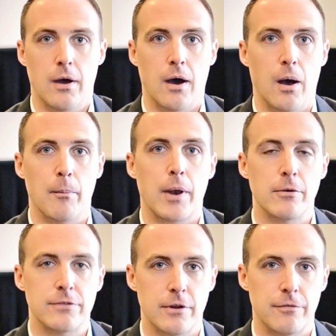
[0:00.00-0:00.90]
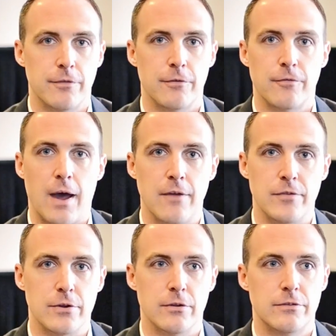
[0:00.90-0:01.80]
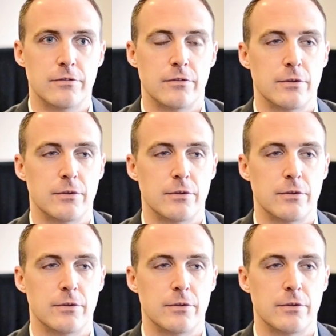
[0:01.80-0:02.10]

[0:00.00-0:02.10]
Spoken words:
But I was there for 5 years.